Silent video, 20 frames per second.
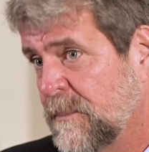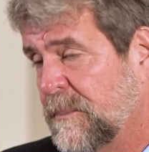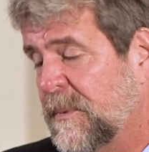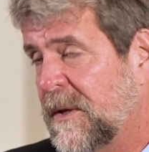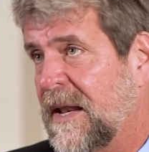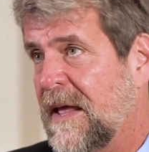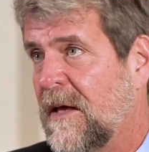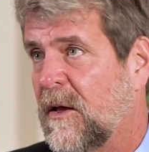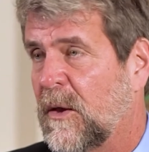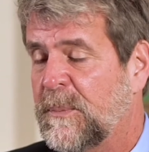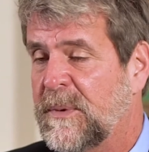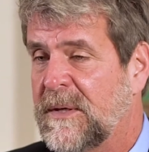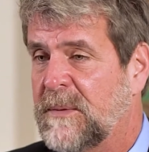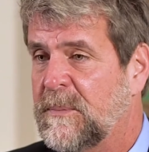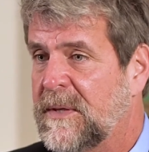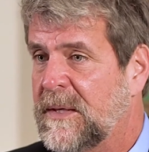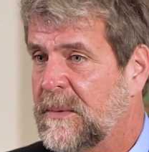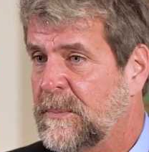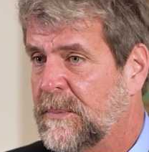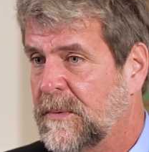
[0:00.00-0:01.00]
but helping
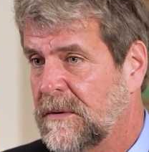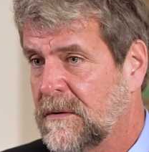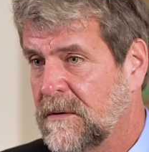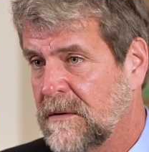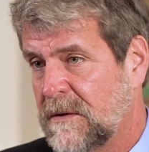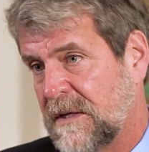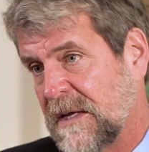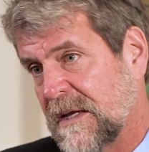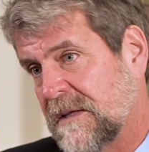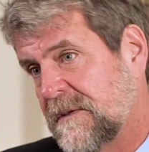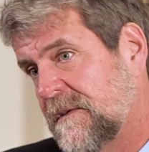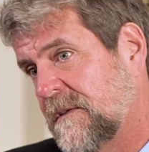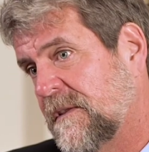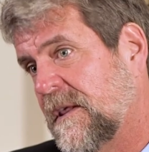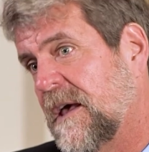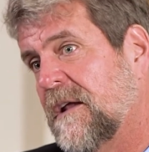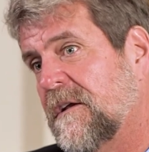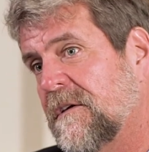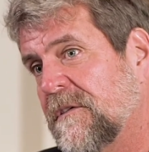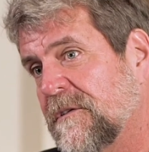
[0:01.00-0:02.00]
people get to
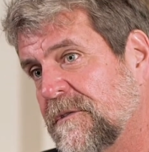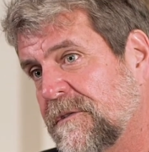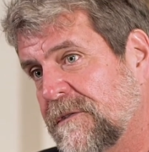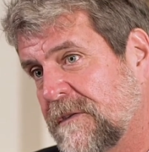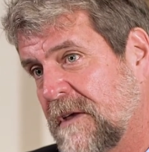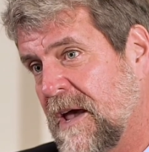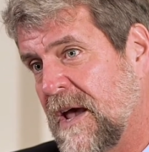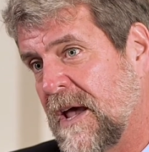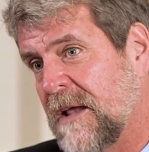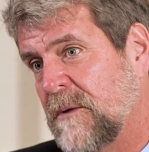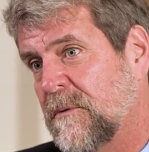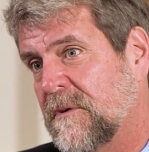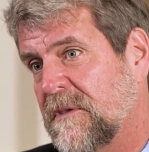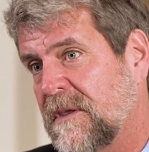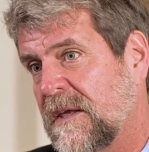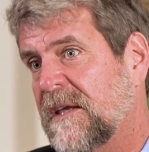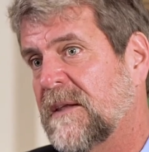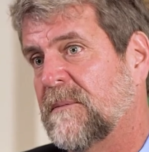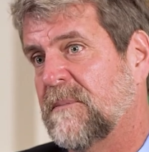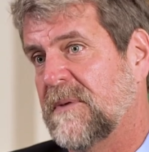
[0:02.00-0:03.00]
that other side where
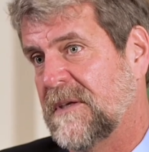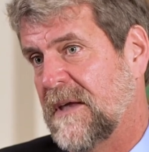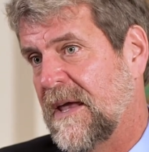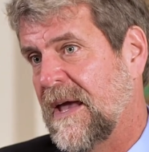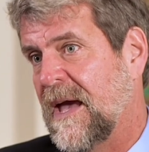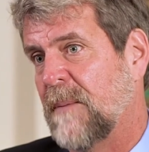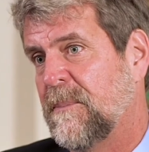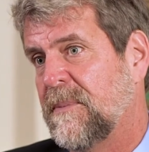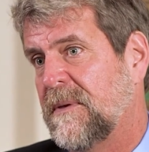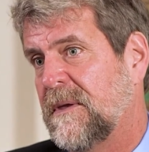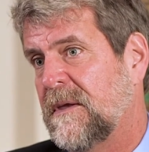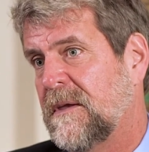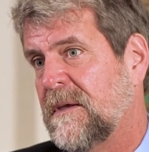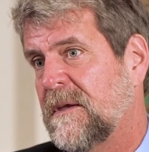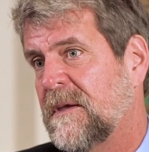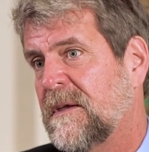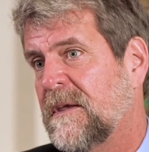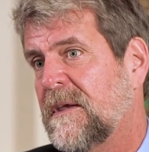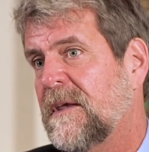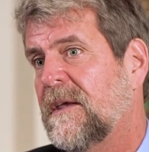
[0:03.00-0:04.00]
they can be happy
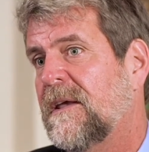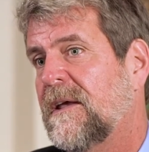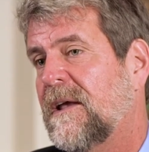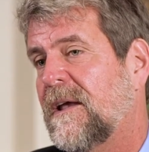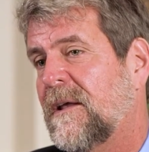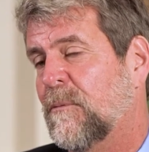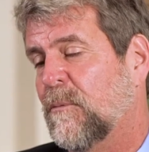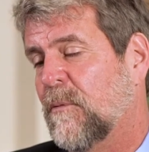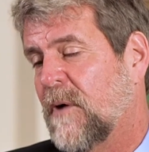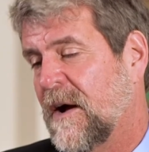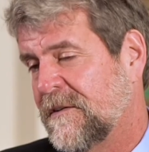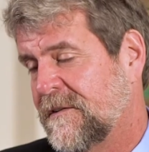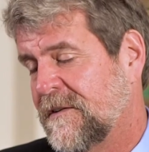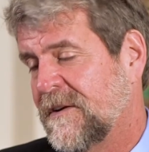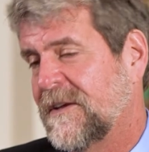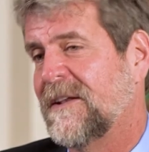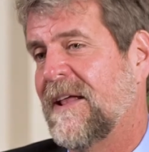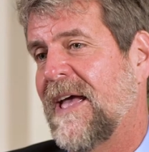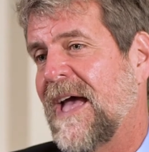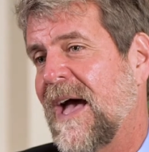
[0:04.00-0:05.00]
and watching
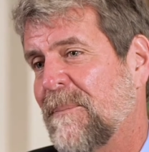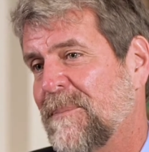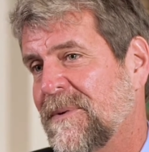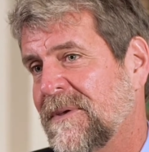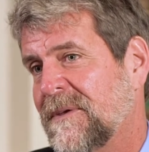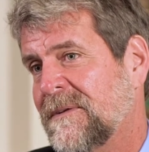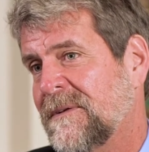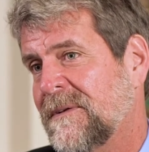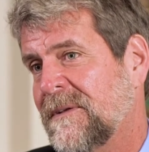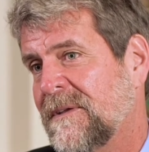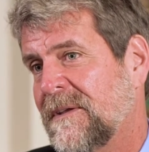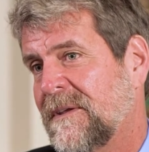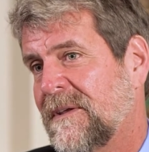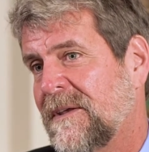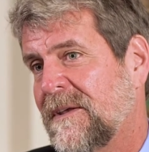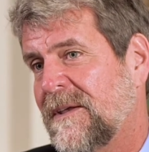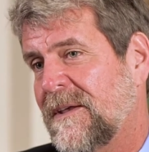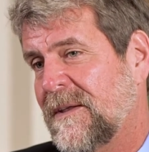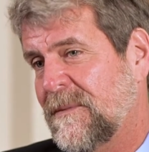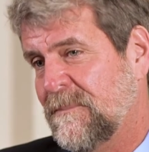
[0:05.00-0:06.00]
it happen
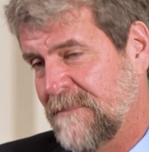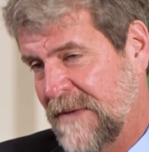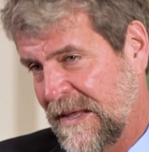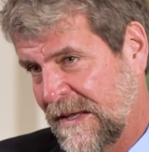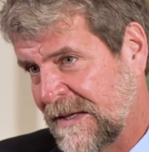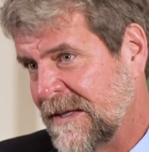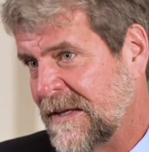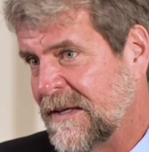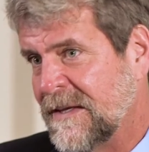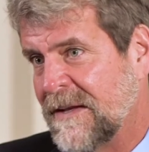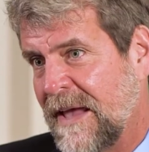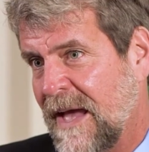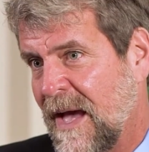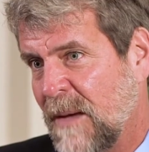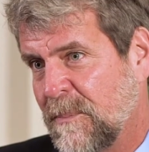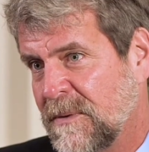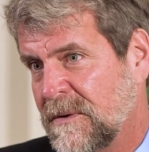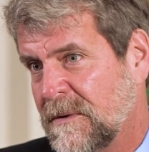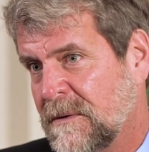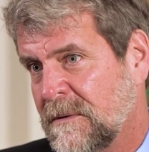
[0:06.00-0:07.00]
and making it
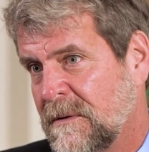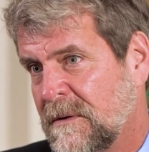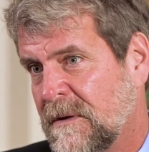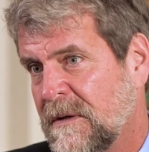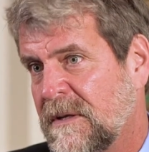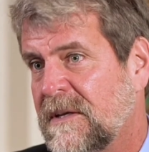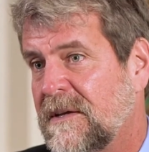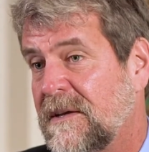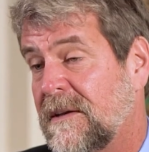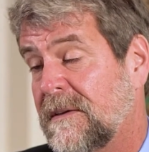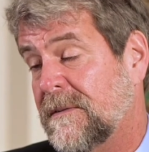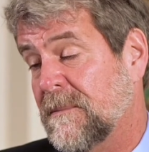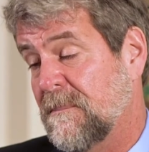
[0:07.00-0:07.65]
happen is